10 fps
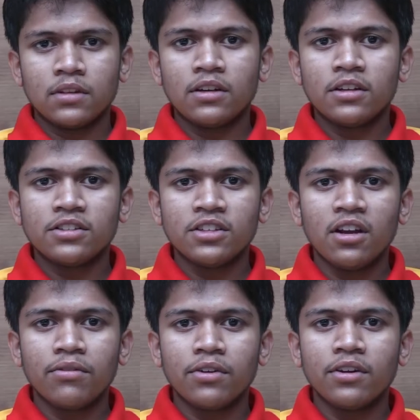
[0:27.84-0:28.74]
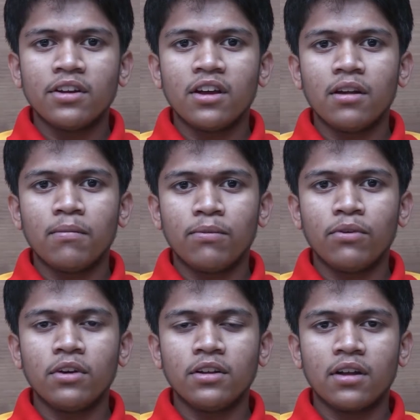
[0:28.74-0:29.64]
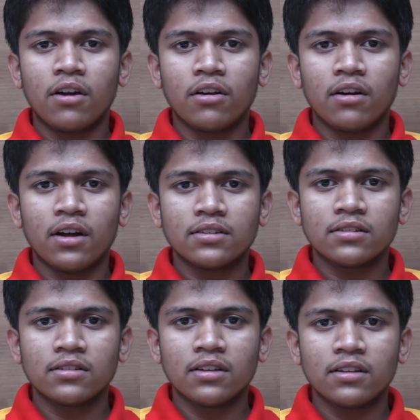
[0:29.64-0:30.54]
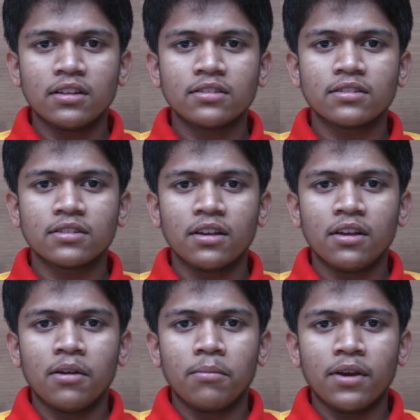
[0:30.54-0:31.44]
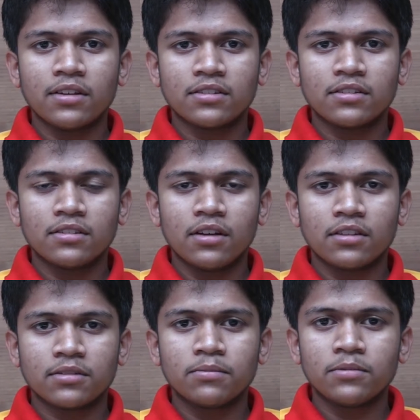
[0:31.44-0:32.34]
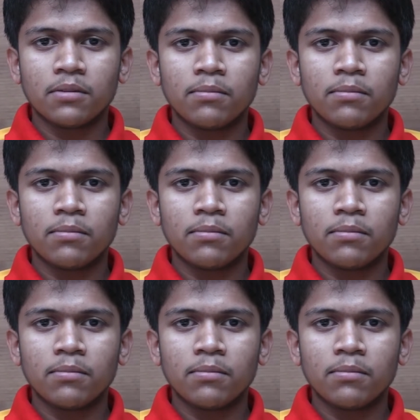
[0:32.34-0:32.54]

The teachers are very helpful in our classes and this makes us the